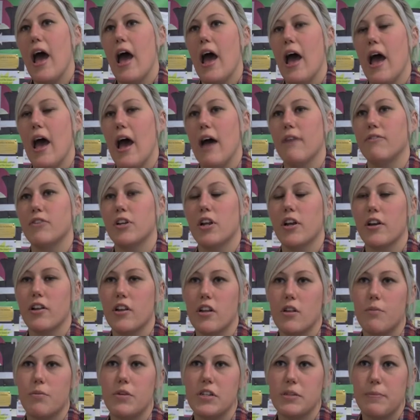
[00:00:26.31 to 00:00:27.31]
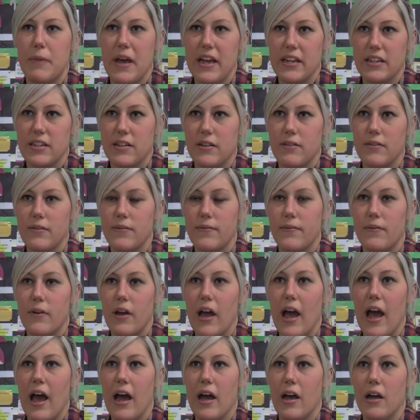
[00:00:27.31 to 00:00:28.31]
After looking at
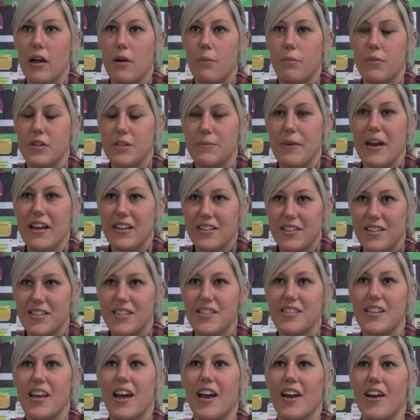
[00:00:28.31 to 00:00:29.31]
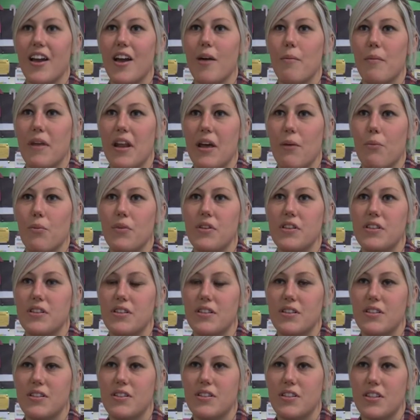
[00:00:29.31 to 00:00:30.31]
the prospectus and coming in
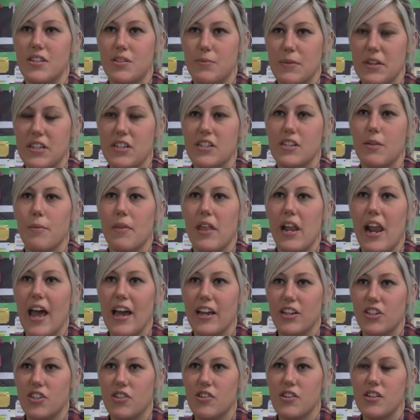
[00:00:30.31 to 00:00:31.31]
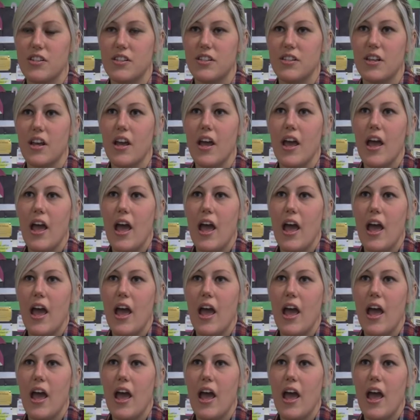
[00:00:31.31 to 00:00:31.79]
to speak to some of the lecturers,